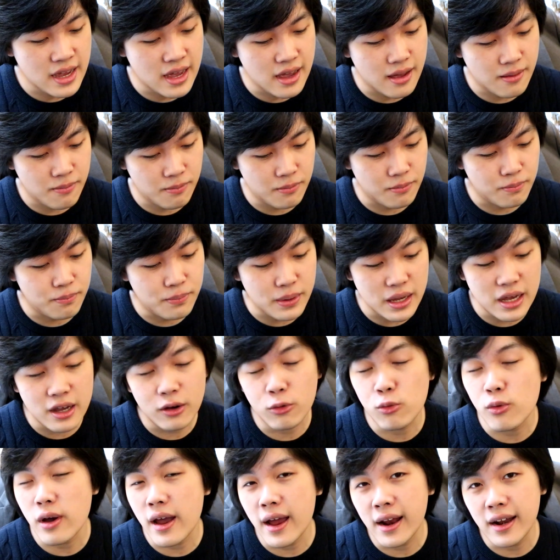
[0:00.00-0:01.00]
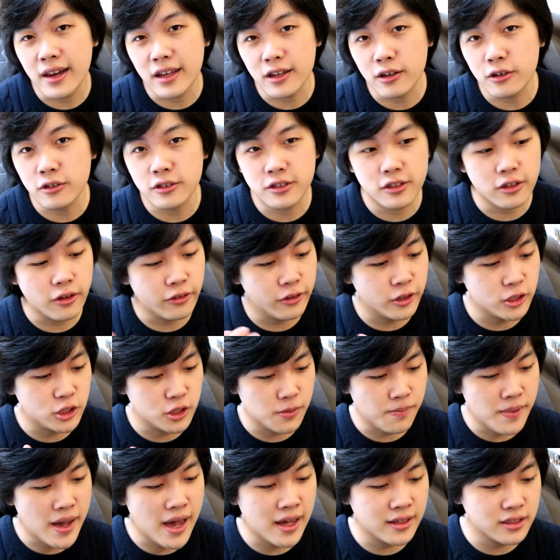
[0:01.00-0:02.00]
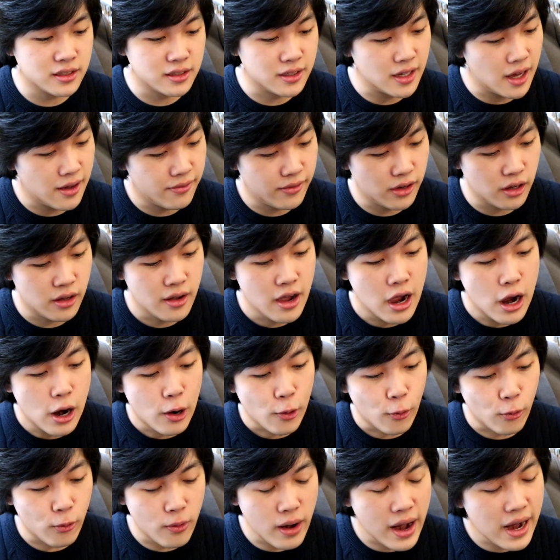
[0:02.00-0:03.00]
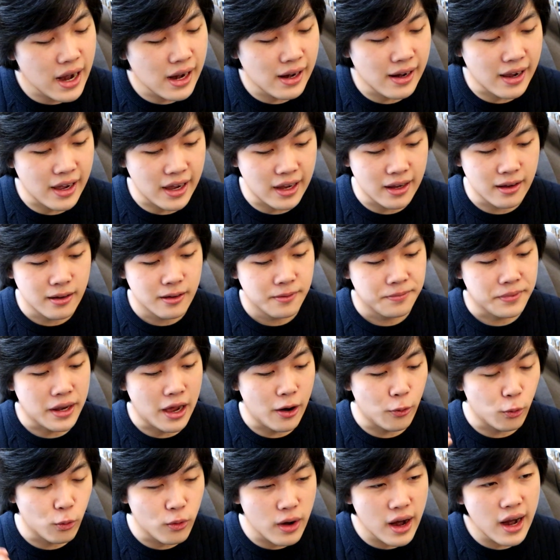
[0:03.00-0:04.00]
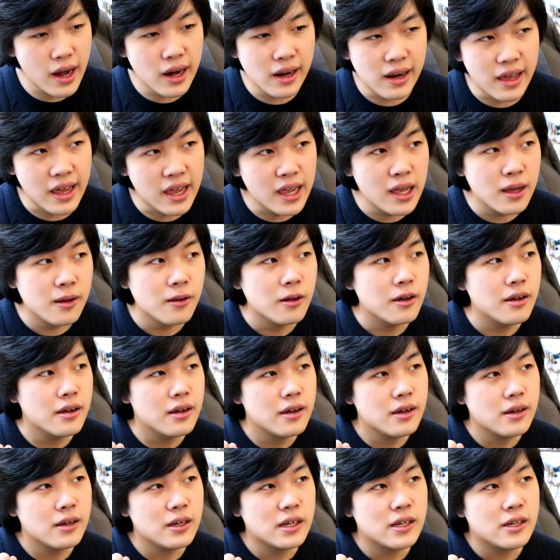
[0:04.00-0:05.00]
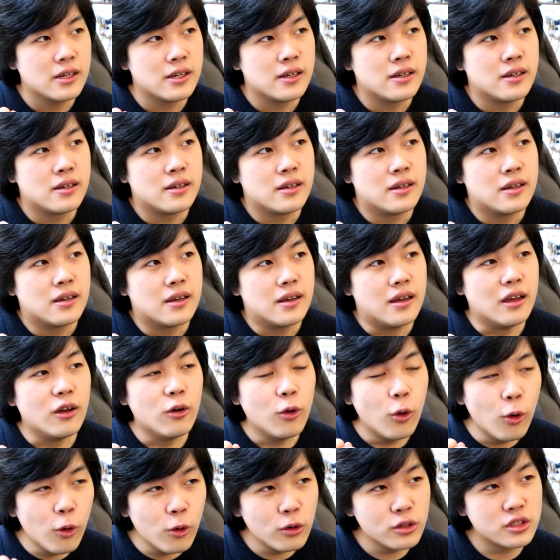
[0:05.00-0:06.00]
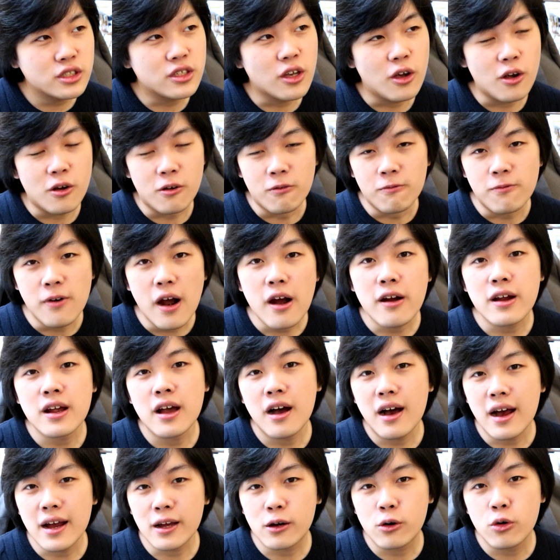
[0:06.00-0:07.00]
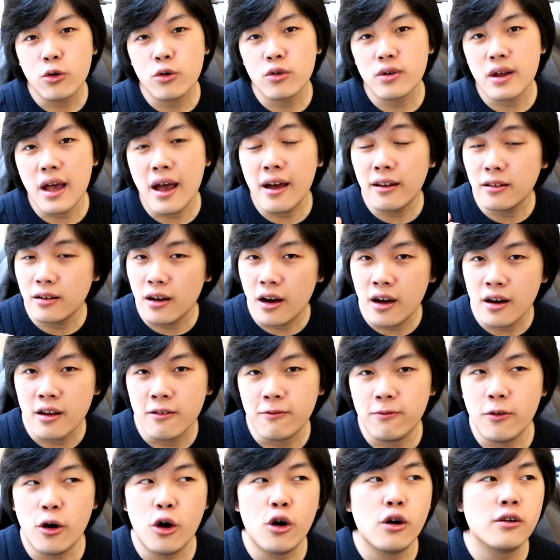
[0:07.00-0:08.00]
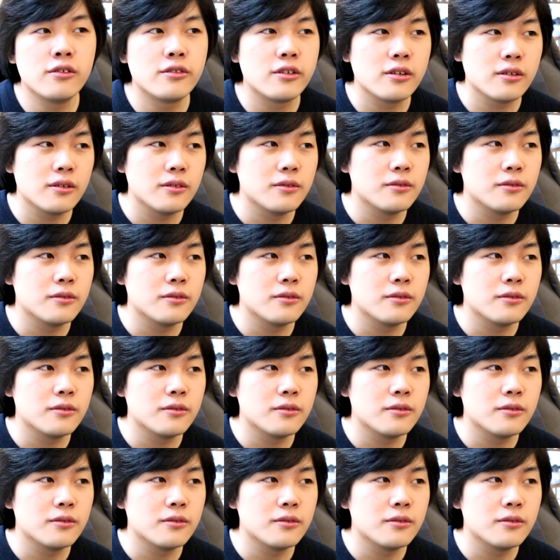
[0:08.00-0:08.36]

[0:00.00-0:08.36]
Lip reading: him being rarely used on the Japan server. Rayleigh. Now Rayleigh, also very high cooldown, unevolved.